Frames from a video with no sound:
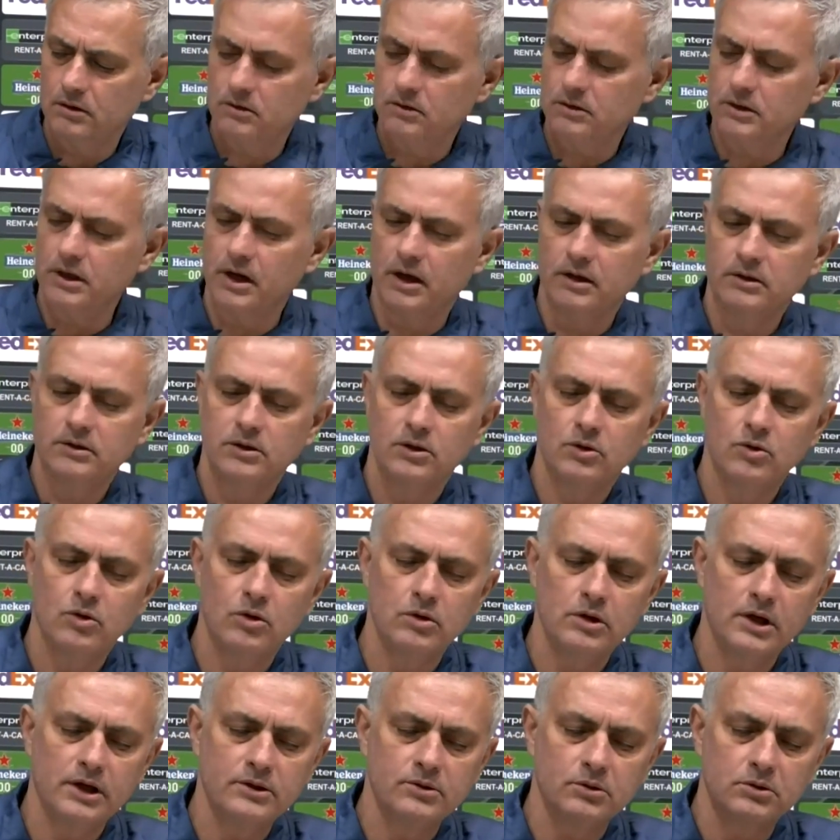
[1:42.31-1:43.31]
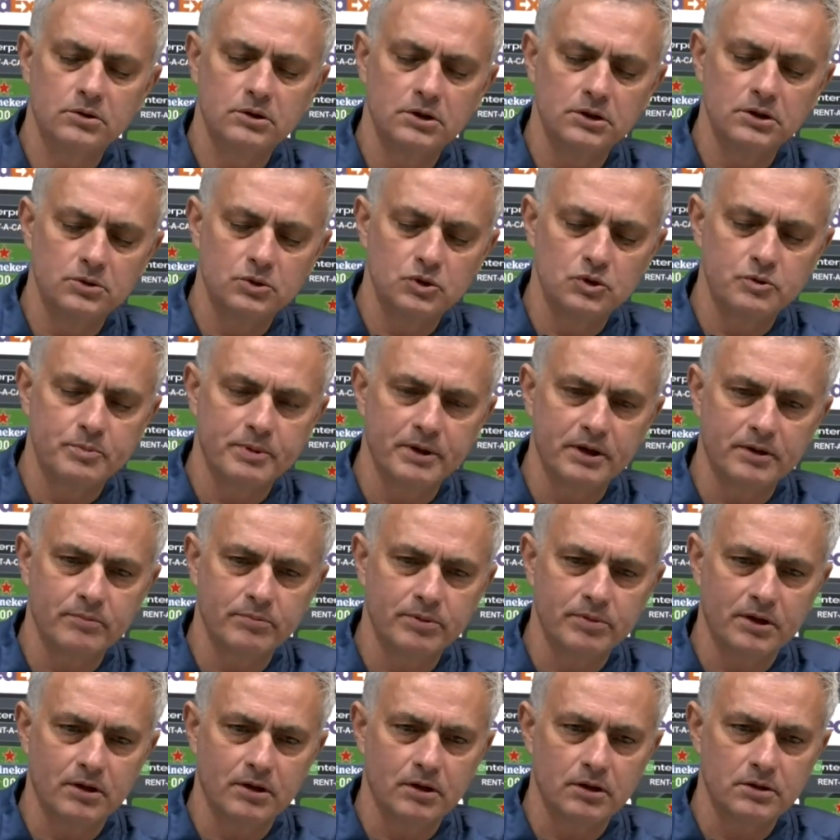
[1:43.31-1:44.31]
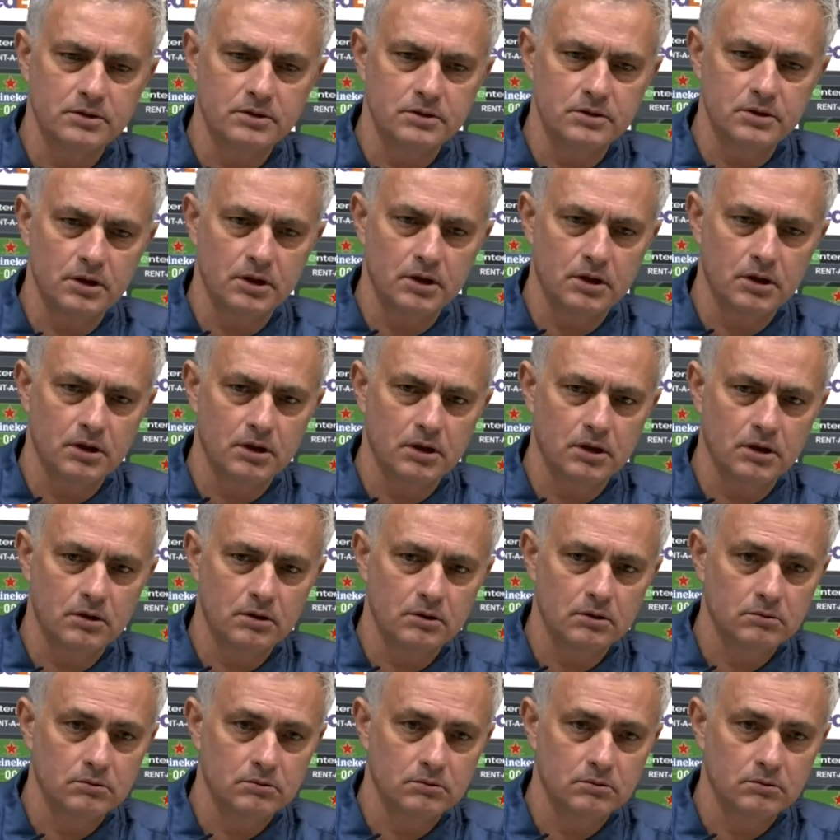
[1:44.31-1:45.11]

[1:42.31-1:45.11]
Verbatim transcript: Yeah, the goal I don't need to speak because uh,